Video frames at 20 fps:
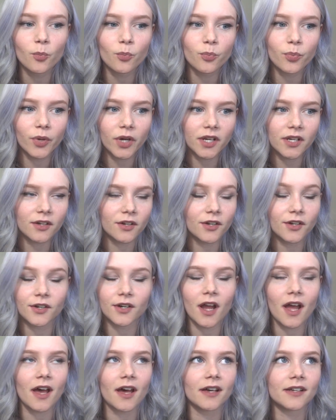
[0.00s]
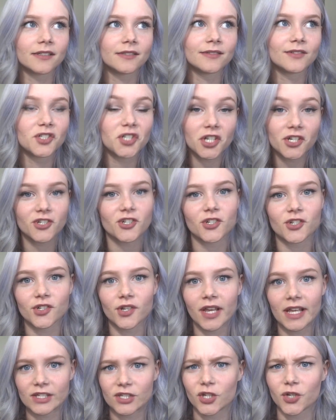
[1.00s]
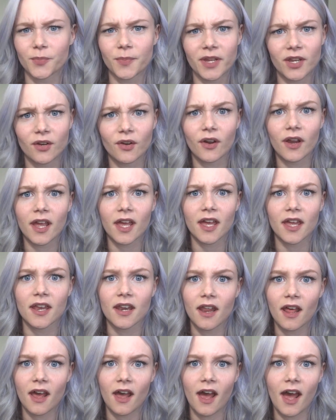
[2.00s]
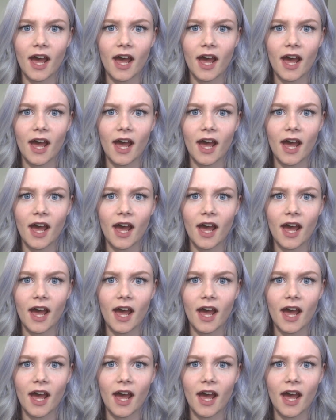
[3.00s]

Ginger gets her period